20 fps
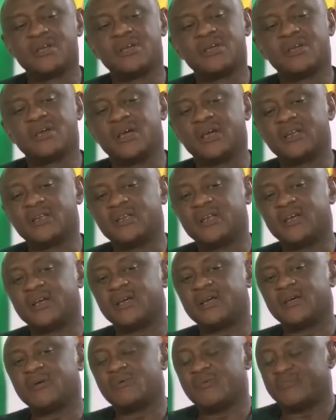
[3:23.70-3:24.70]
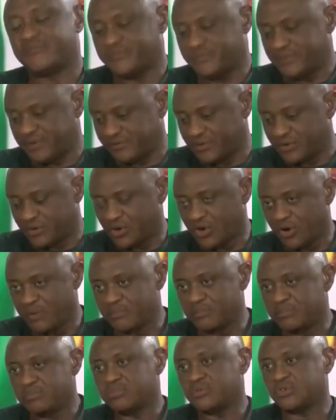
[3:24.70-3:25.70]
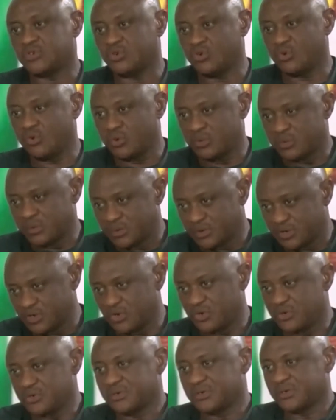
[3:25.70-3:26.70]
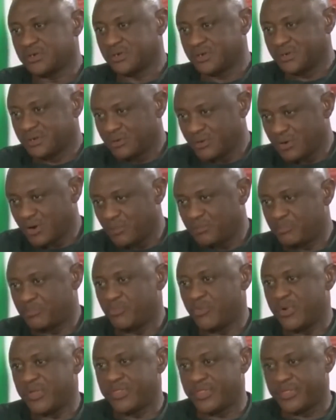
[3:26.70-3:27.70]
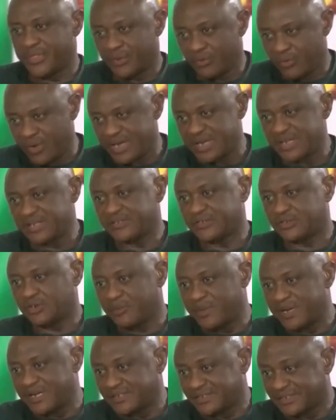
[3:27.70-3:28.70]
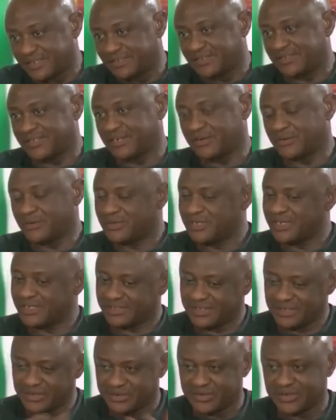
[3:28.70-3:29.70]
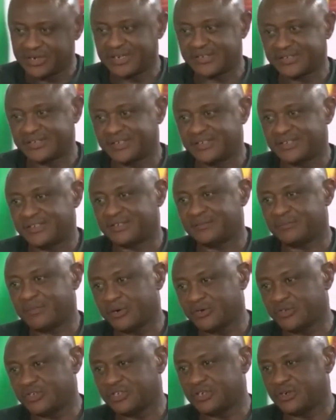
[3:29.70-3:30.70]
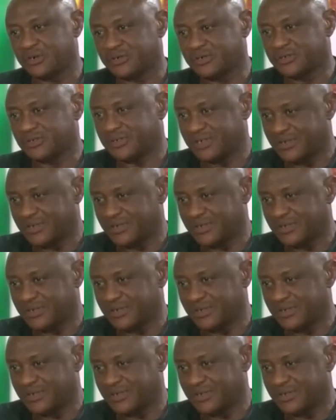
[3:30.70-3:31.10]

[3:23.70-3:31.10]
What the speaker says: And we've even come to, you know, up with winning so many seats, including a senatorial seat in Bauchi North.